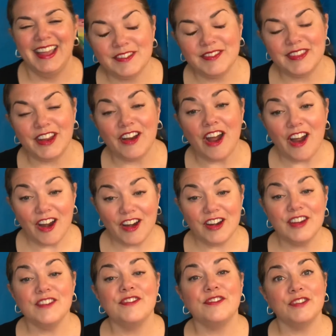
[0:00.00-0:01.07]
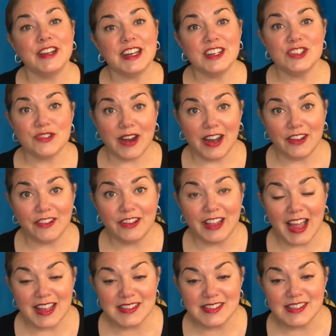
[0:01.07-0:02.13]
There are free trial
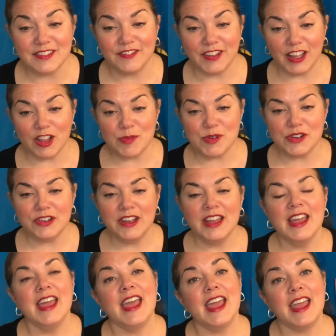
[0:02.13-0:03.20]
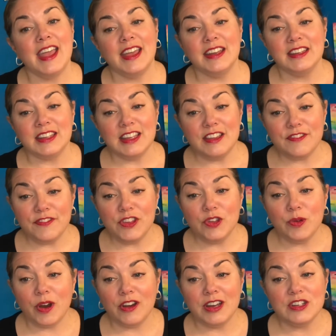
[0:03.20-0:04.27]
classes available, and if you
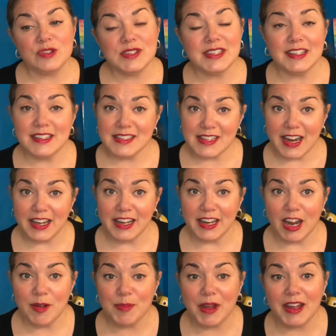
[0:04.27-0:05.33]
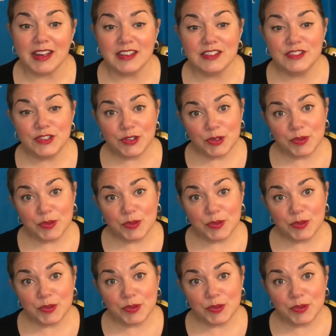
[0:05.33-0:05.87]
are interested in signing up, I do